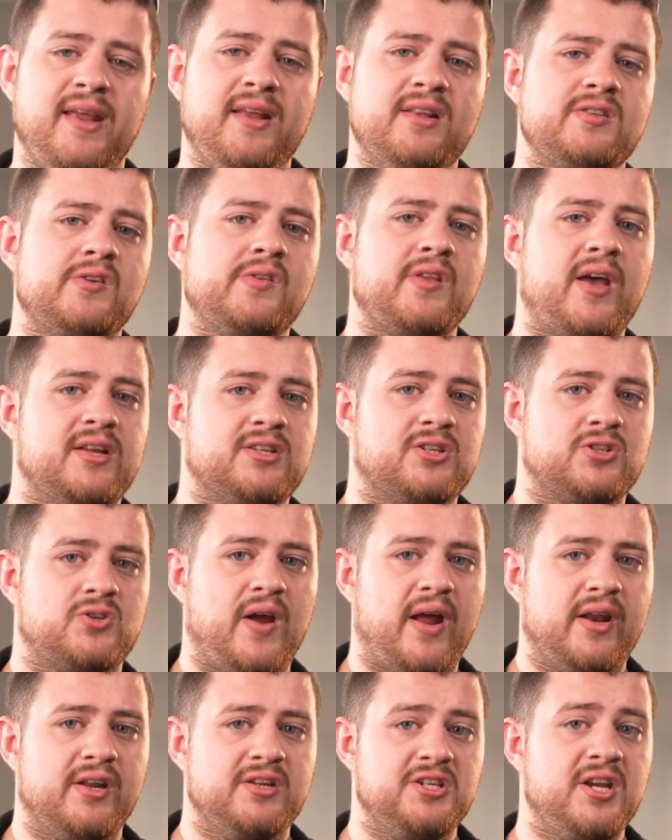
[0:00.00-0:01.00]
into that
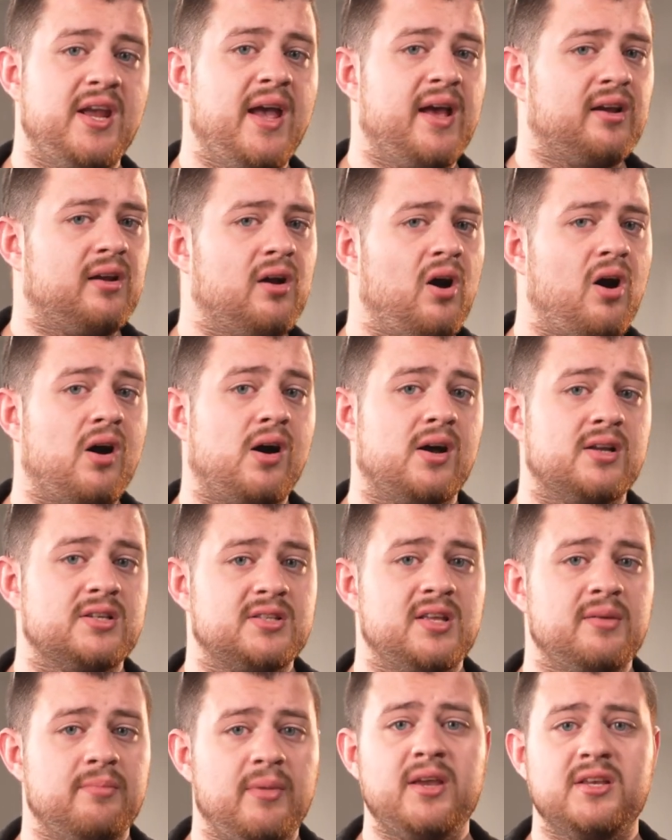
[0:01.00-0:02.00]
strategy at a cost
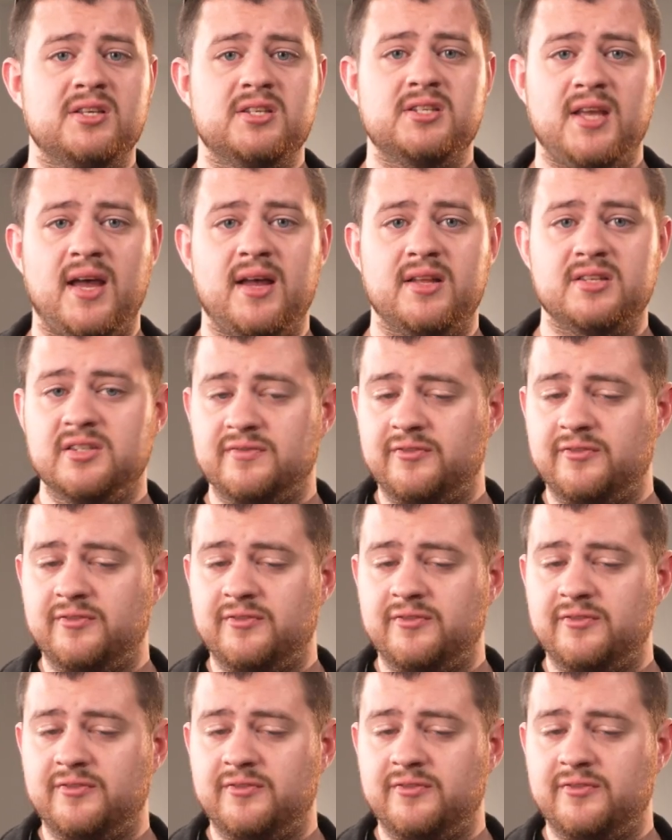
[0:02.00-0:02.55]
that makes sense